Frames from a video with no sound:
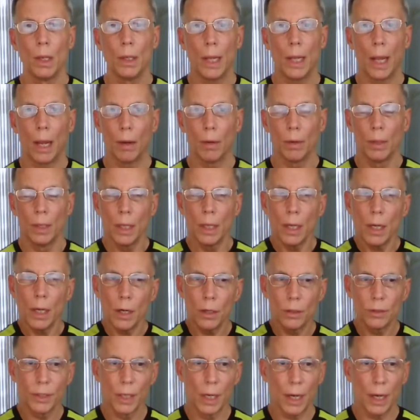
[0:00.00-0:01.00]
Now,
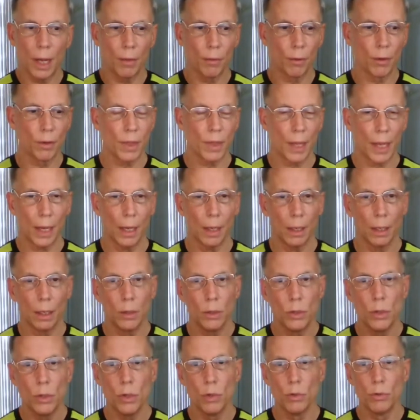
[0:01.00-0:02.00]
here's another thing,
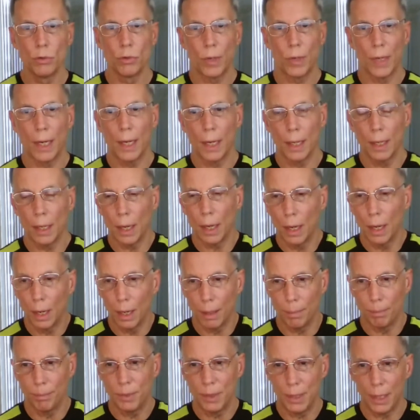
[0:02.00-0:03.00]
nutrient
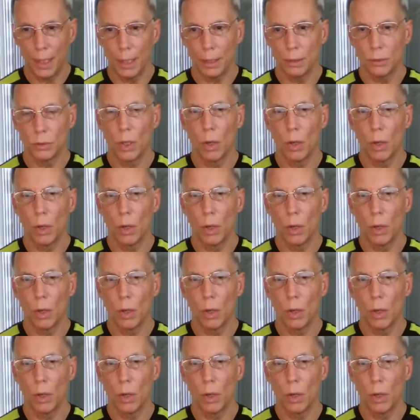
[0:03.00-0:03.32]
uptake.